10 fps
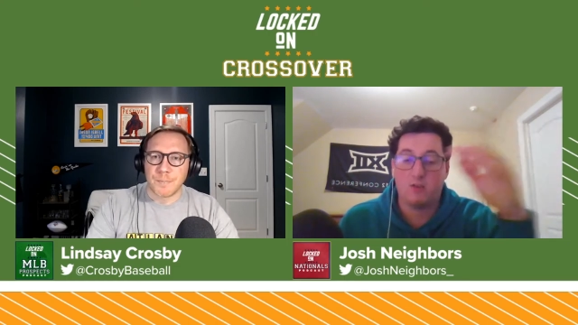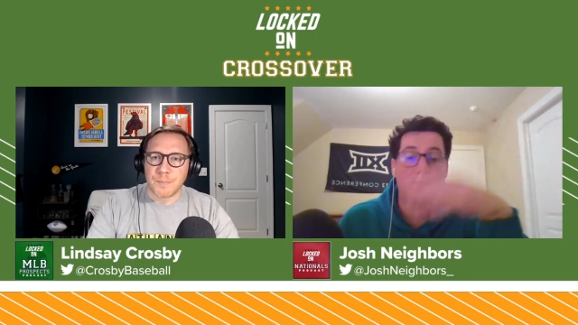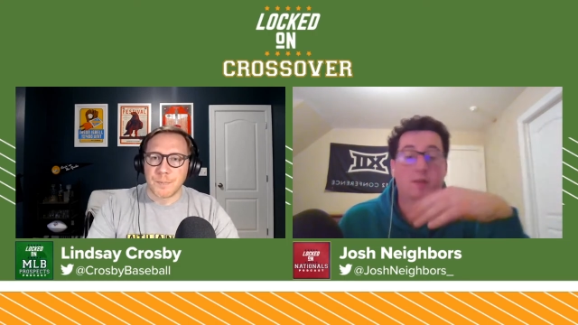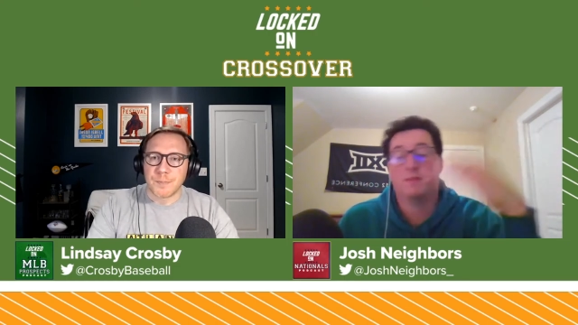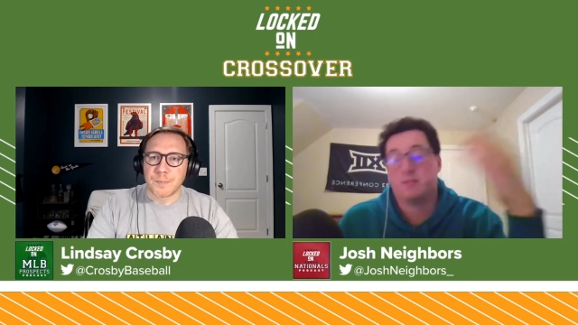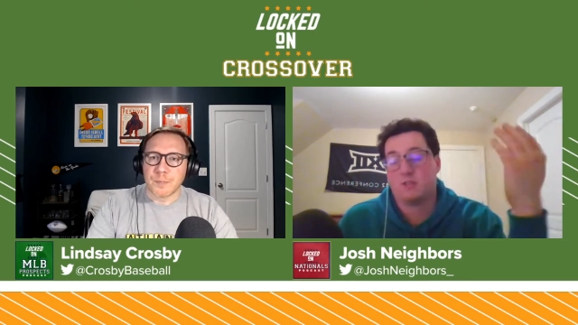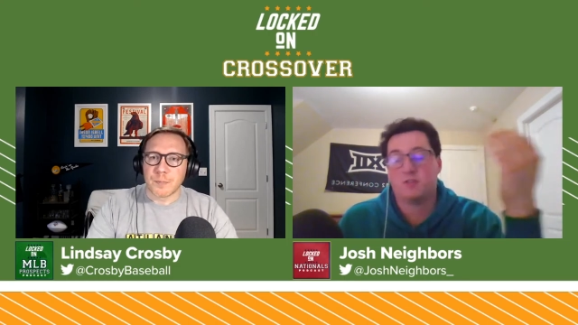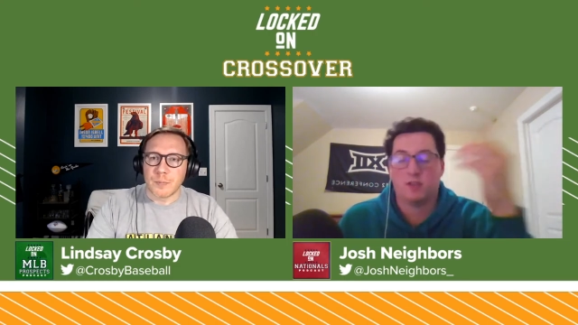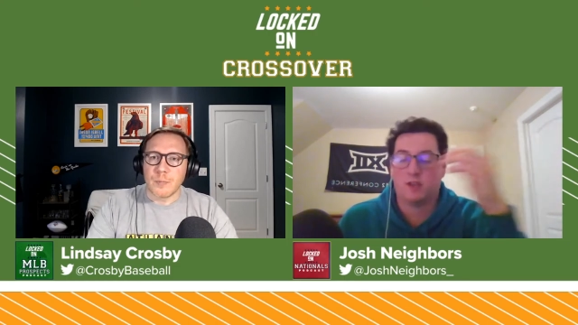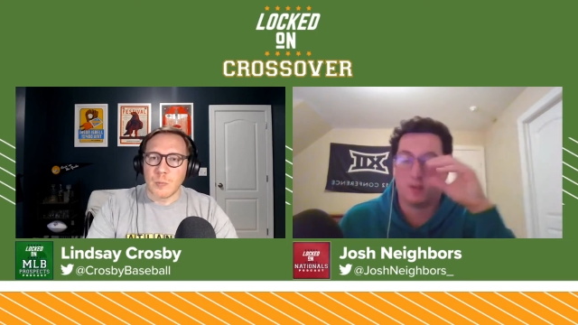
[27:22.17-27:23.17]
Speaker 1: who could be
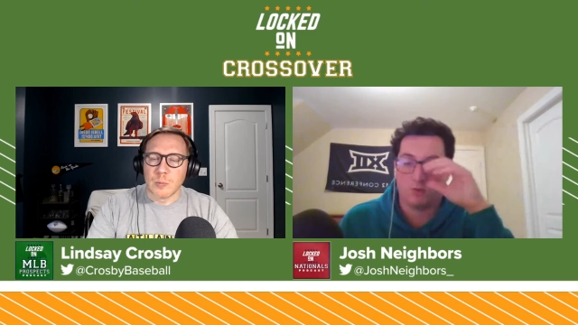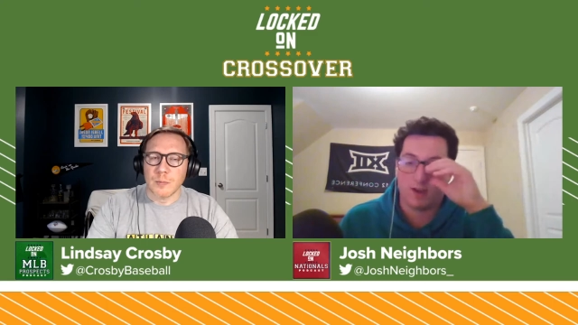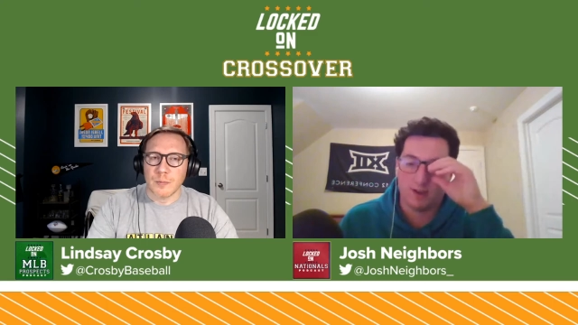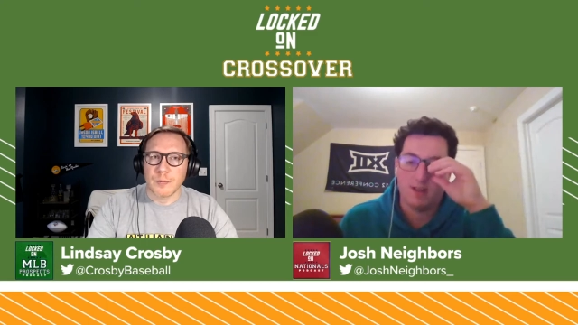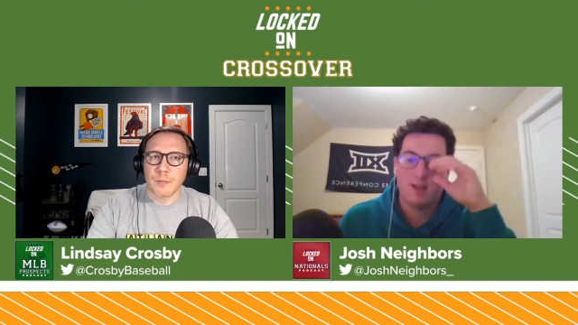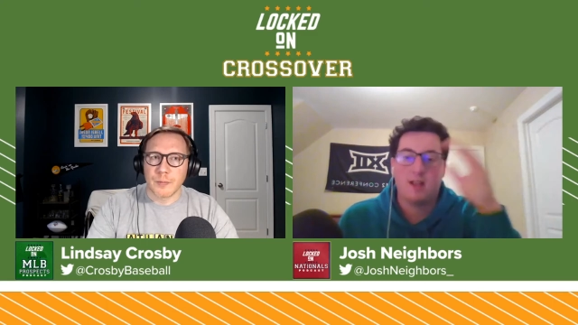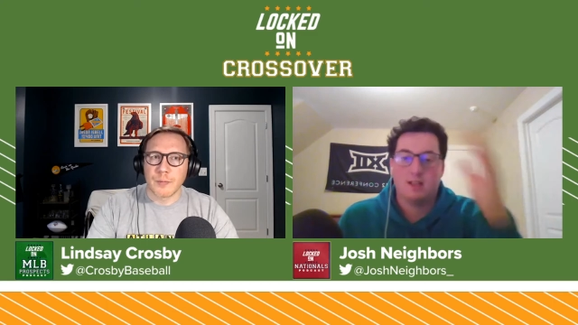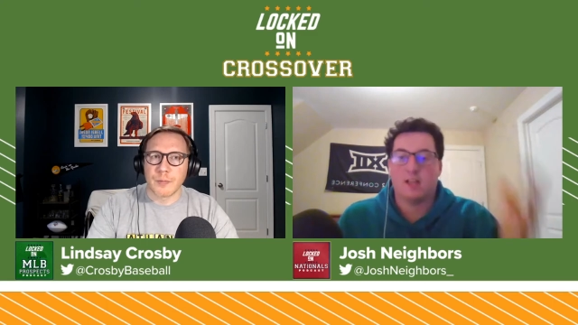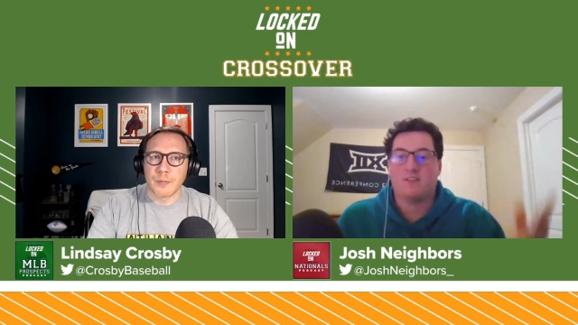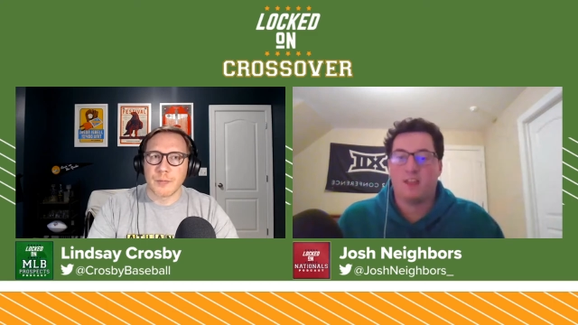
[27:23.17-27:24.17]
potentially a great
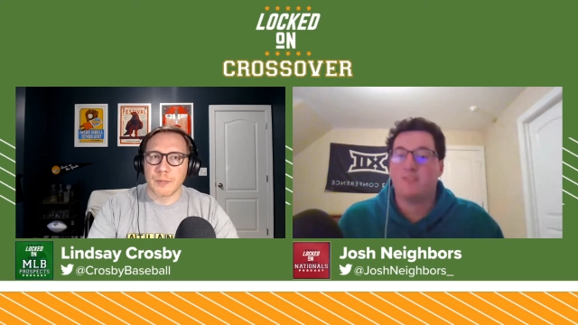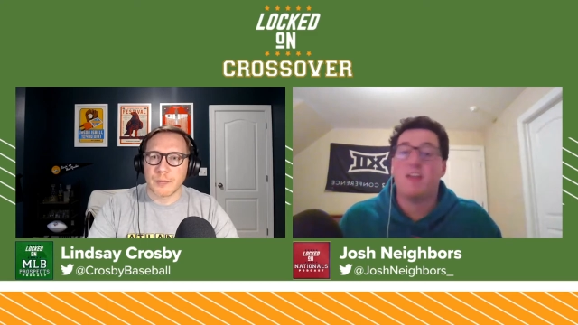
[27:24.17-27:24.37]
left.